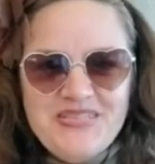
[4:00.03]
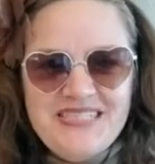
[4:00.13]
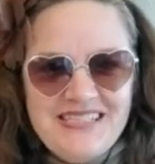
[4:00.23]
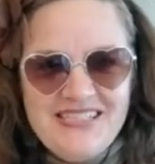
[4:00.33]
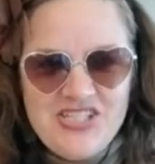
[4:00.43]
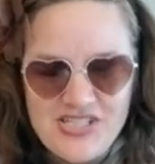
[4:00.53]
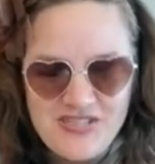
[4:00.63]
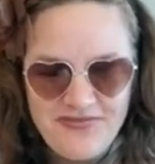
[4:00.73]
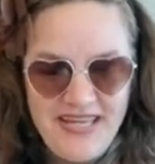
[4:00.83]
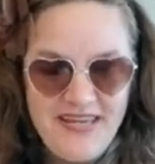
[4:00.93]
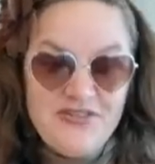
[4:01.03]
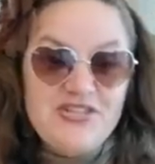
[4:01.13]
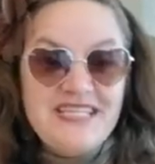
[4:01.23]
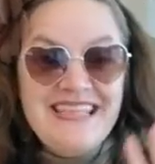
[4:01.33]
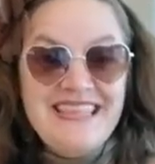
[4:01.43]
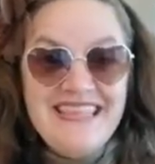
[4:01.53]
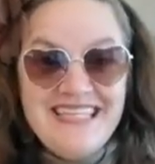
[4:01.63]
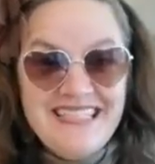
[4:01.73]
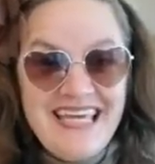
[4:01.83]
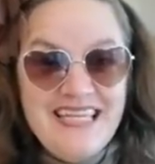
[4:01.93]
delicious flavors. In this
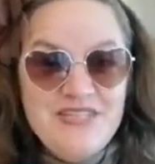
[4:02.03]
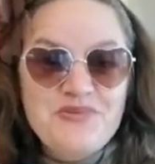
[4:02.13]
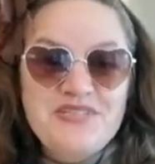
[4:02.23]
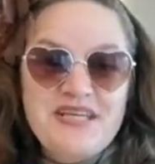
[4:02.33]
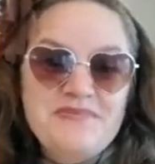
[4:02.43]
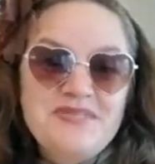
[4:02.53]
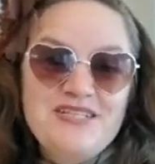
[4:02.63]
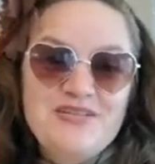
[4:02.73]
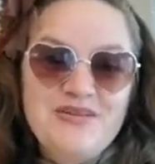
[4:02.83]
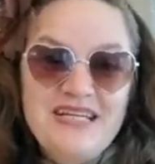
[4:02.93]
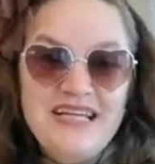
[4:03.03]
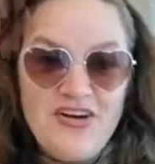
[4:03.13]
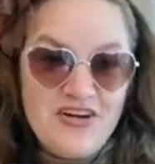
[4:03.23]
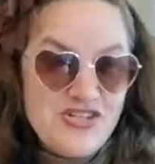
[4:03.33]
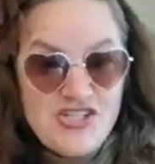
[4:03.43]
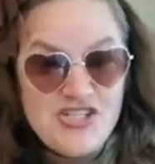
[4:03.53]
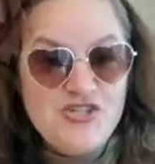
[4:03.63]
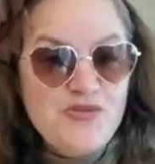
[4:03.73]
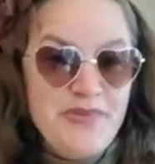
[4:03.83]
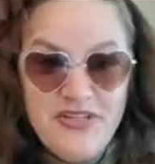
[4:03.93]
case, we're substituting our ginger
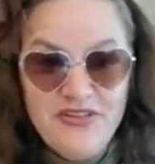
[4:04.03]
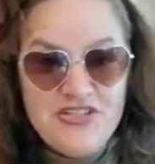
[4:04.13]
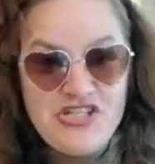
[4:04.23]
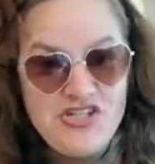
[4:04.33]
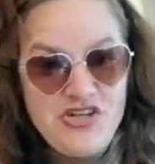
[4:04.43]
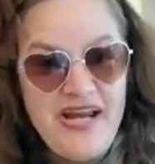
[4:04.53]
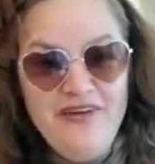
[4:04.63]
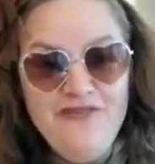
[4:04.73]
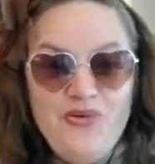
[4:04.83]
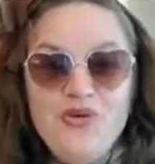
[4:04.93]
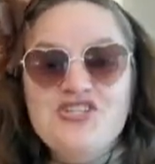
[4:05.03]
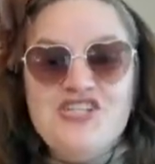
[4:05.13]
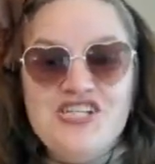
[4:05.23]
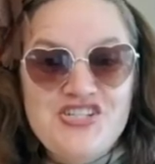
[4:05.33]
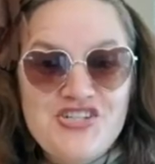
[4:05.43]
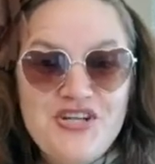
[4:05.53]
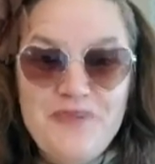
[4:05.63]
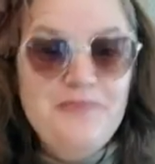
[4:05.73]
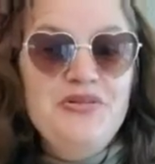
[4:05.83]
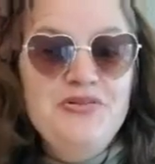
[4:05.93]
beer or ginger ale for ginger
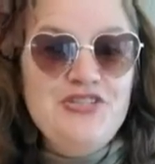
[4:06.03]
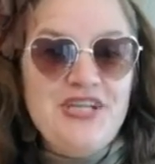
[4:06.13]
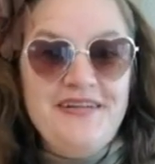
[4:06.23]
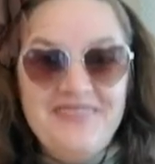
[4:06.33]
kombucha.